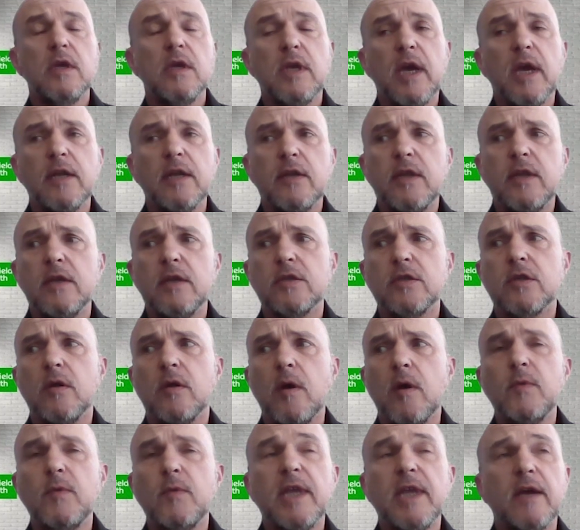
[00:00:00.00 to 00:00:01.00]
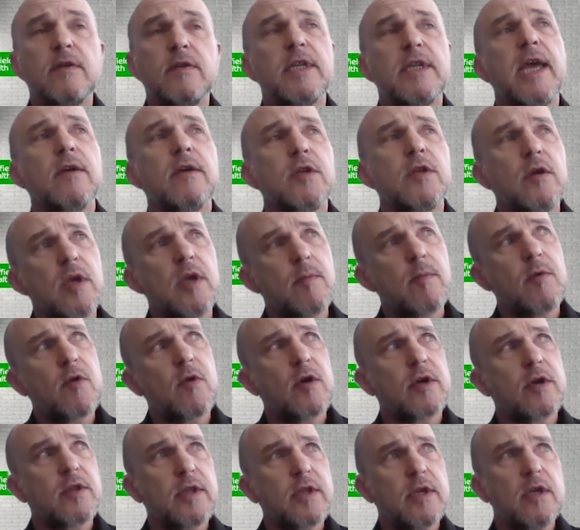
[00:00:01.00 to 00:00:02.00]
Yeah, I think so. And without doubt, don't get me
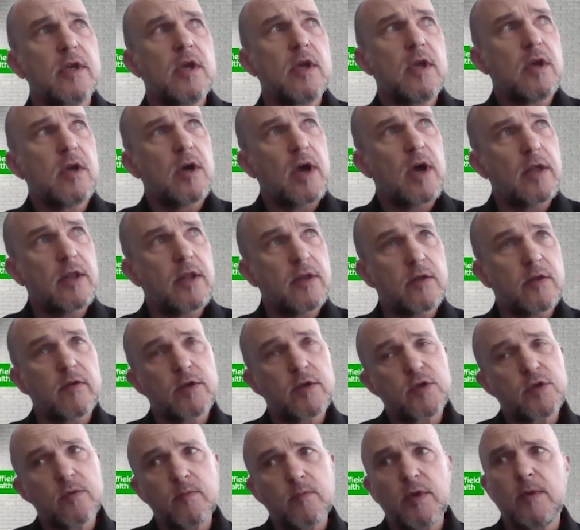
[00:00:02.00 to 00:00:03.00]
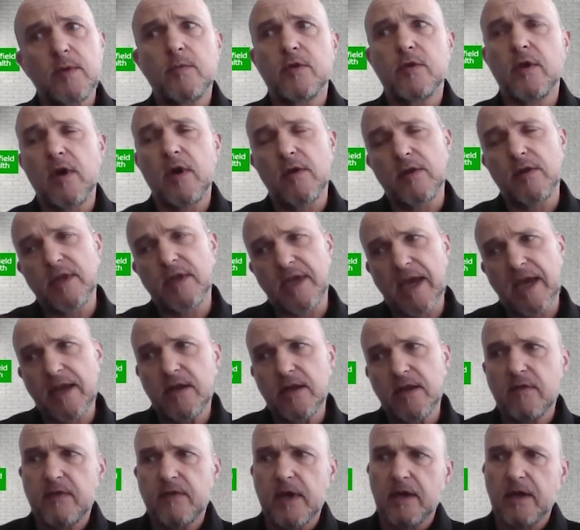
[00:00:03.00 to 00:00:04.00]
wrong, I think, and there are some people that at the
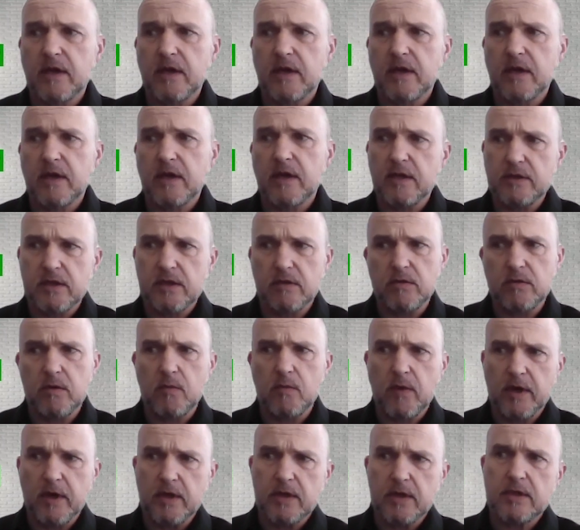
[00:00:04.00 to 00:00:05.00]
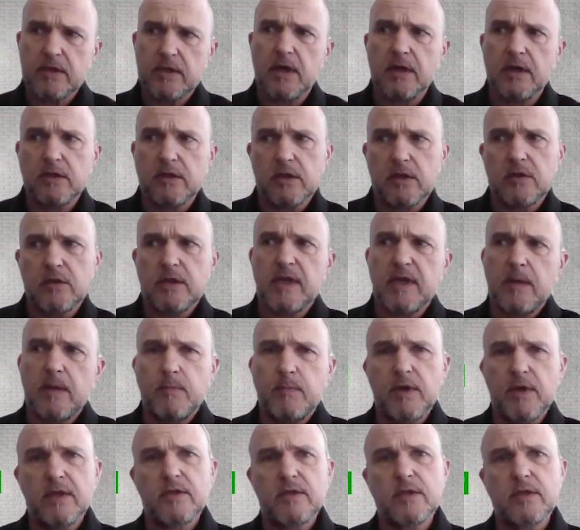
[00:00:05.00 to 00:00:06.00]
end of that continuum where you're starting to
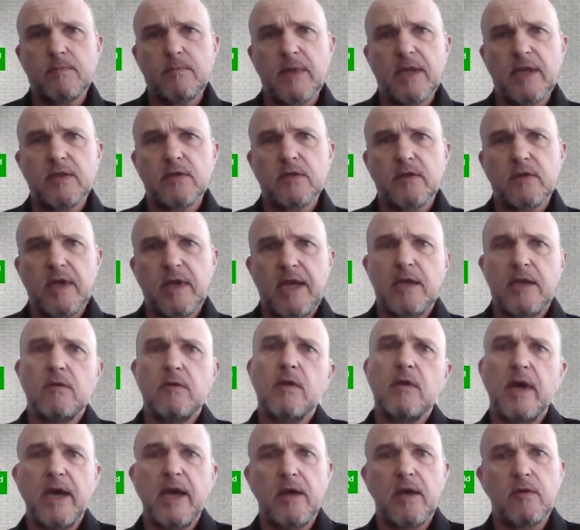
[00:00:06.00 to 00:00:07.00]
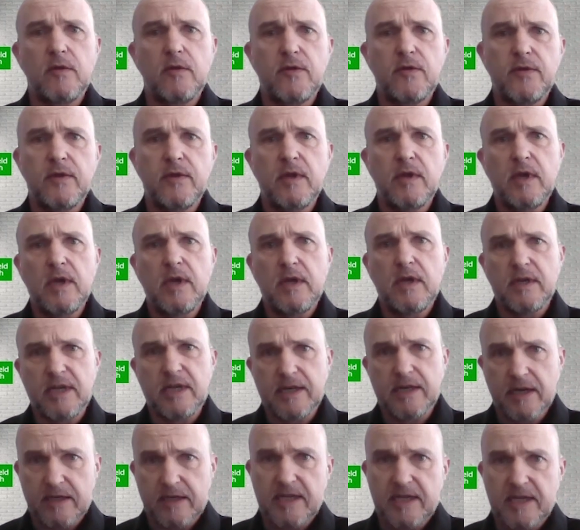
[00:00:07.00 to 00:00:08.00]
dip into mental ill health
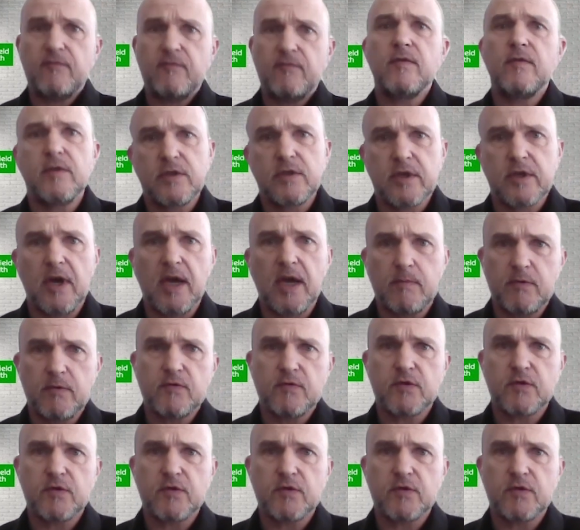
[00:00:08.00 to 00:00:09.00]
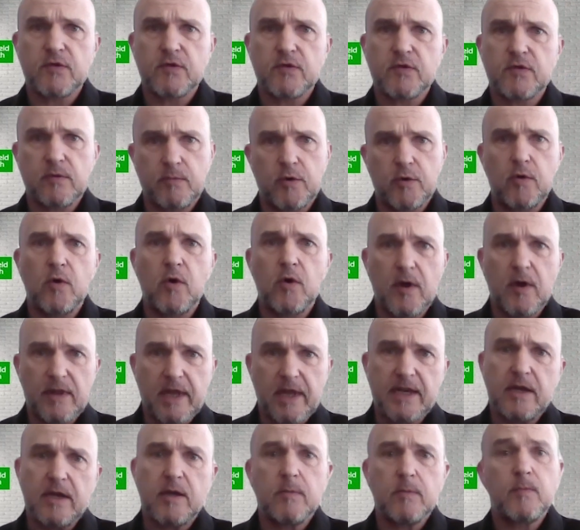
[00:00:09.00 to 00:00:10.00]
need a different type of support, and
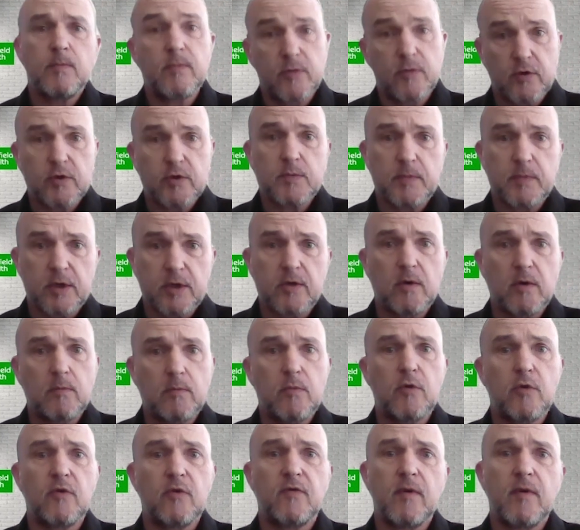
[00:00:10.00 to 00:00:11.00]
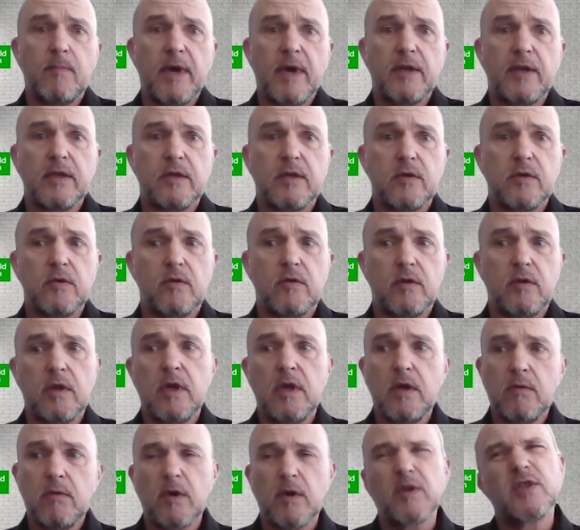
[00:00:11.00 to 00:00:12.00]
then it does become more of a medical,
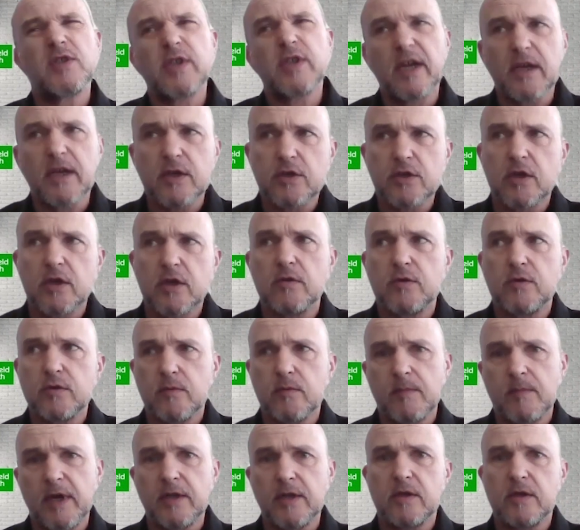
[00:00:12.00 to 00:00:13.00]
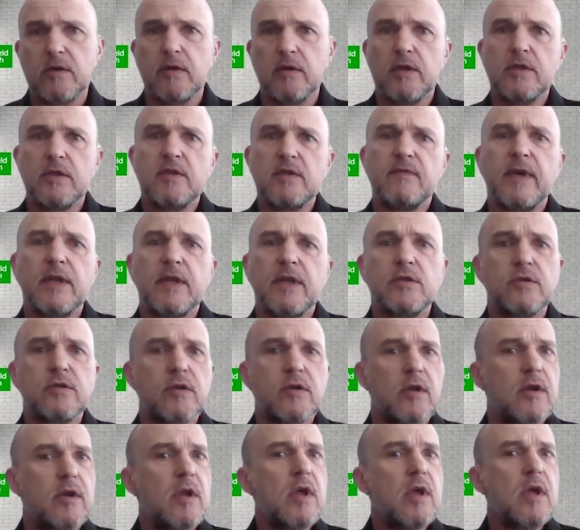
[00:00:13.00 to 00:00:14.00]
well, a psychosocial medical
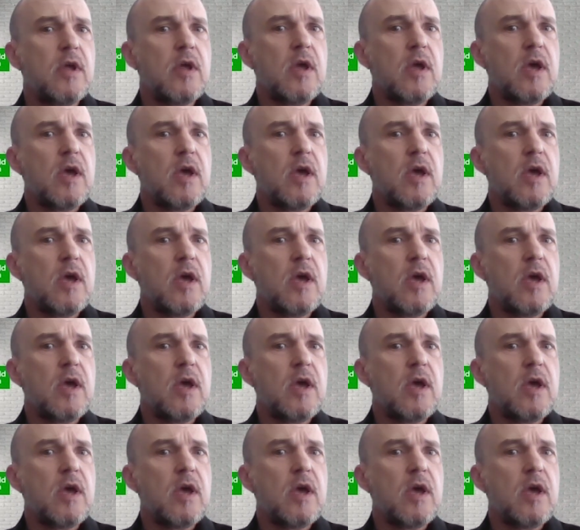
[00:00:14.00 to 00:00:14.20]
intervention.